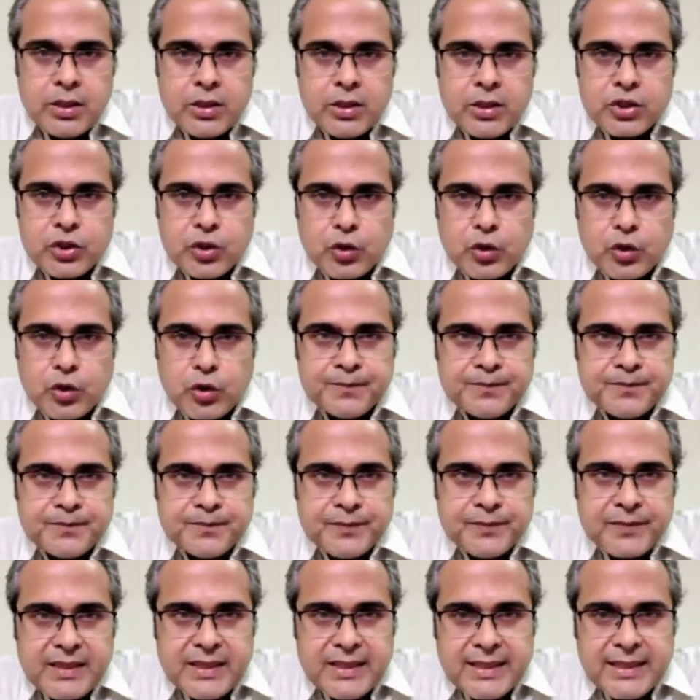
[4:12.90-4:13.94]
So
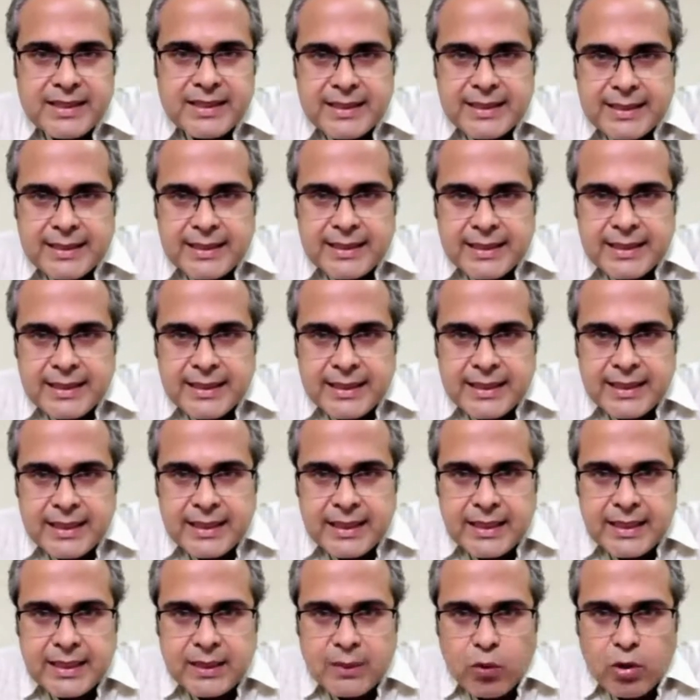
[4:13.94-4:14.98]

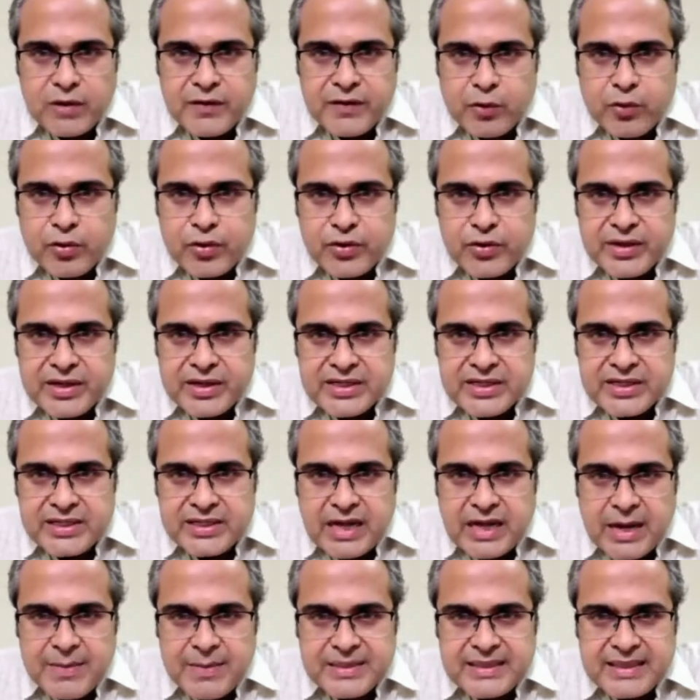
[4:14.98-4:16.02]
what you're going to
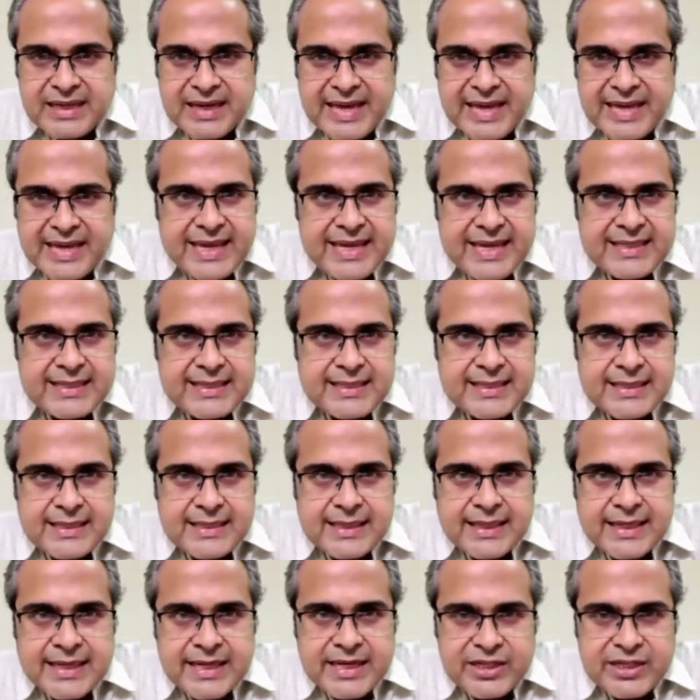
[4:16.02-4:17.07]
describe is a Lenkes
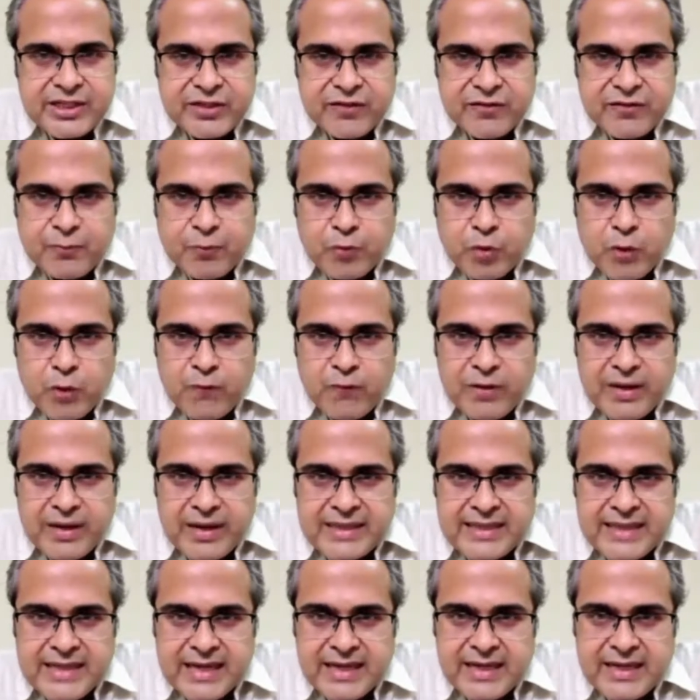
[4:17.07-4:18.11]
gear shift probe,
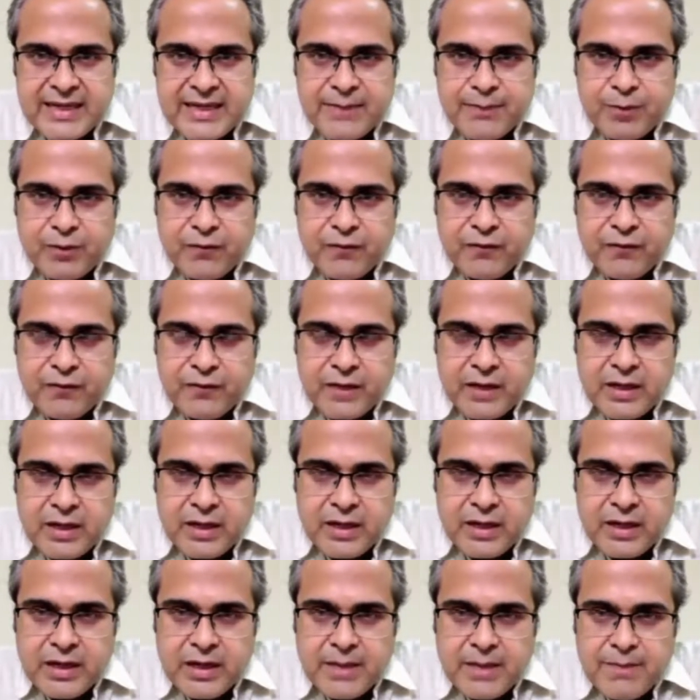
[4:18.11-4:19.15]
exactly
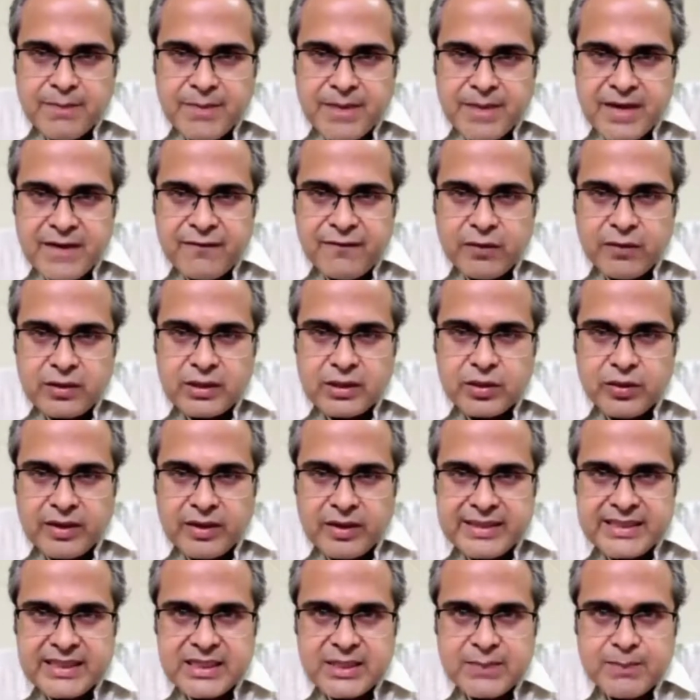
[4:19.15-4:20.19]
made for the
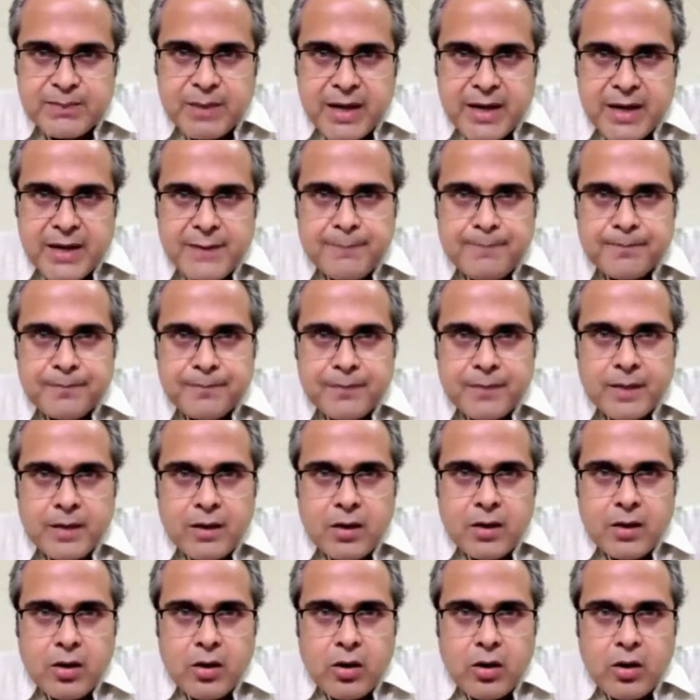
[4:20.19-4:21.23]
thoracic spine.
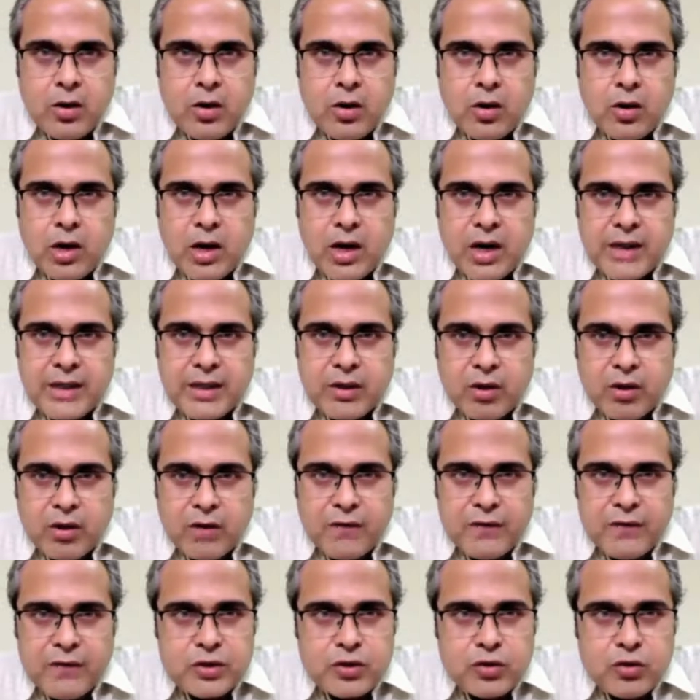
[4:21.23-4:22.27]
I think all
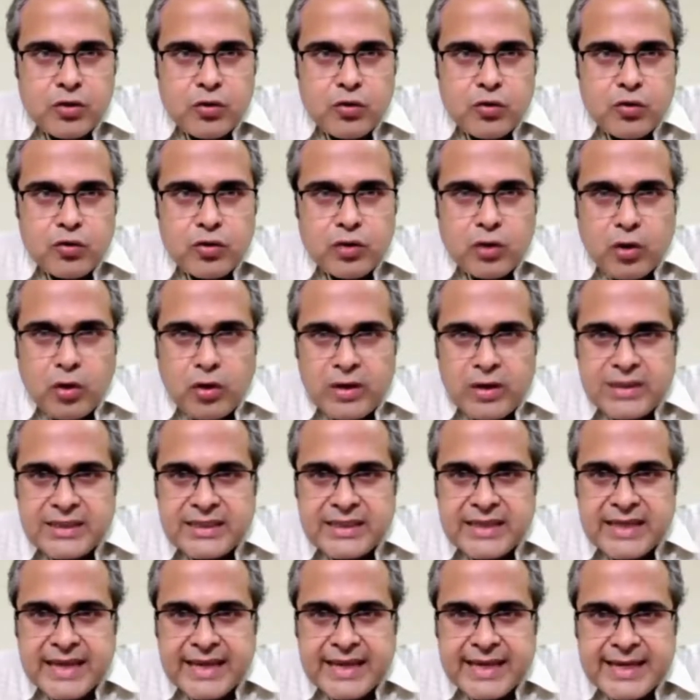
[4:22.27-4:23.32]
of us know who
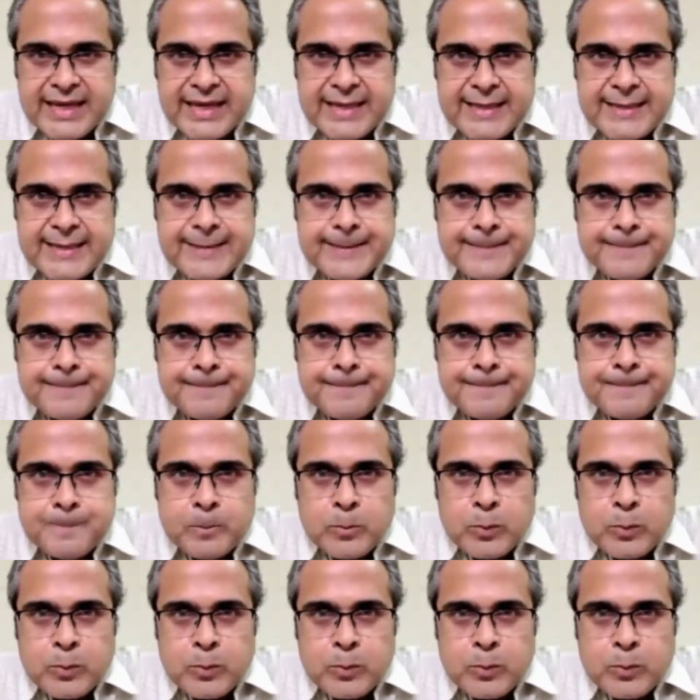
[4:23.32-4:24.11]
Lawrence Lanke is.